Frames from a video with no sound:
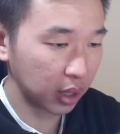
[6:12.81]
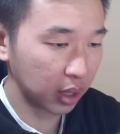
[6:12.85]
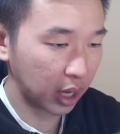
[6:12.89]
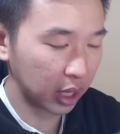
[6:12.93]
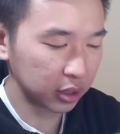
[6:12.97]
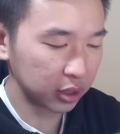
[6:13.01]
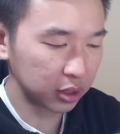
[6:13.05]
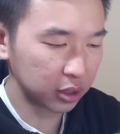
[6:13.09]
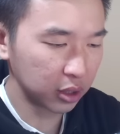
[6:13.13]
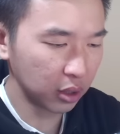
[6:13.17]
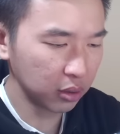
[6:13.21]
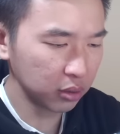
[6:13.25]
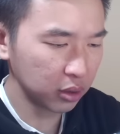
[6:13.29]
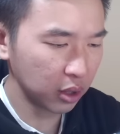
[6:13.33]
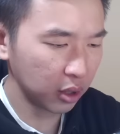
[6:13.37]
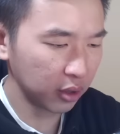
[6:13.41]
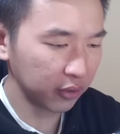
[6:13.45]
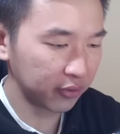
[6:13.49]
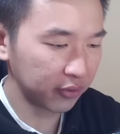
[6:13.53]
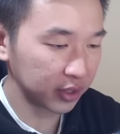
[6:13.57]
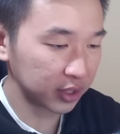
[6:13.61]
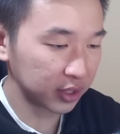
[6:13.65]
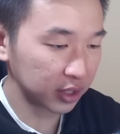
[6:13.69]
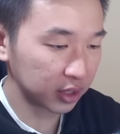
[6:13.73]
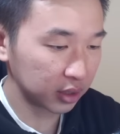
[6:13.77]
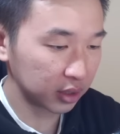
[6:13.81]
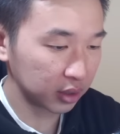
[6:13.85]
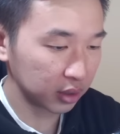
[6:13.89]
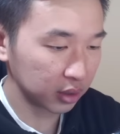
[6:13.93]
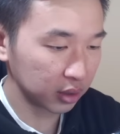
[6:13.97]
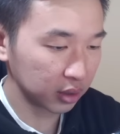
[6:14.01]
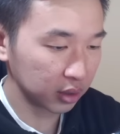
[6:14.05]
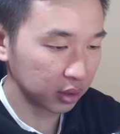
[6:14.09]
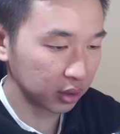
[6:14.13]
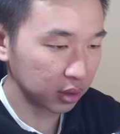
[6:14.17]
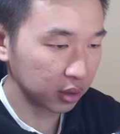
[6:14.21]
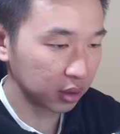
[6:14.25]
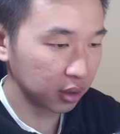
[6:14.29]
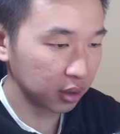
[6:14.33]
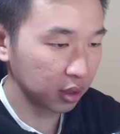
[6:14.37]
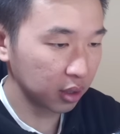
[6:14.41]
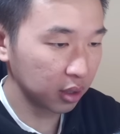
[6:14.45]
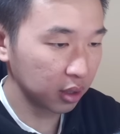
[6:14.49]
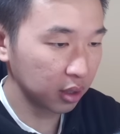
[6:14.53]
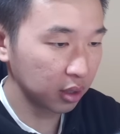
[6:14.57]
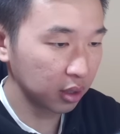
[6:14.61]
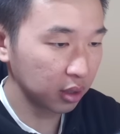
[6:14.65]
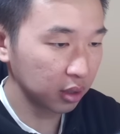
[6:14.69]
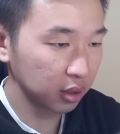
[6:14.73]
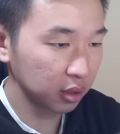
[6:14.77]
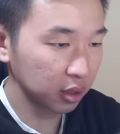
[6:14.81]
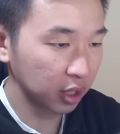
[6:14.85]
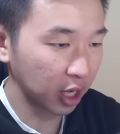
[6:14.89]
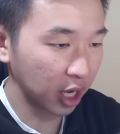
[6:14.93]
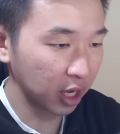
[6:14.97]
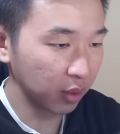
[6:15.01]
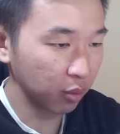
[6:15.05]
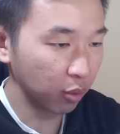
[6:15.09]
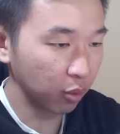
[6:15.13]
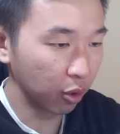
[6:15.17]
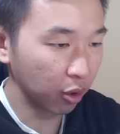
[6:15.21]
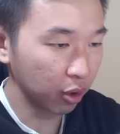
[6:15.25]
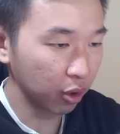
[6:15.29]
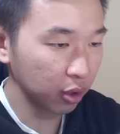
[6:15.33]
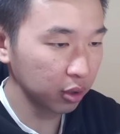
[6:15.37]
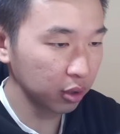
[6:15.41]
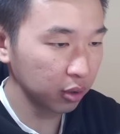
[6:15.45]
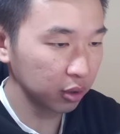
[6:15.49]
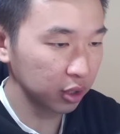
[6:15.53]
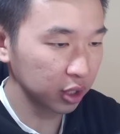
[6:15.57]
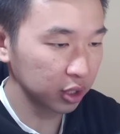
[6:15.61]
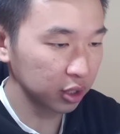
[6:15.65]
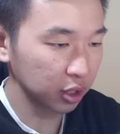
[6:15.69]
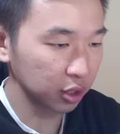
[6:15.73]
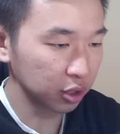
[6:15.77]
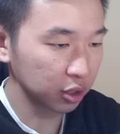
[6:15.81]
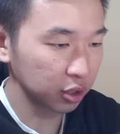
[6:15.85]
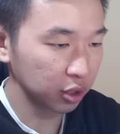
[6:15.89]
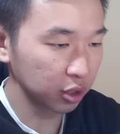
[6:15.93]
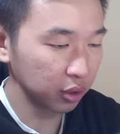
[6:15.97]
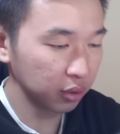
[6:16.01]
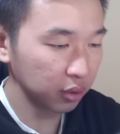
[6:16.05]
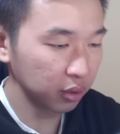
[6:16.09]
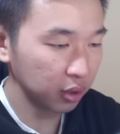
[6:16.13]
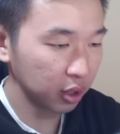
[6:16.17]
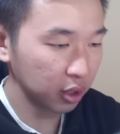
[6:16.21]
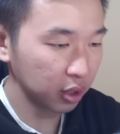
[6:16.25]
I don't know if it's game worn or just a shoe.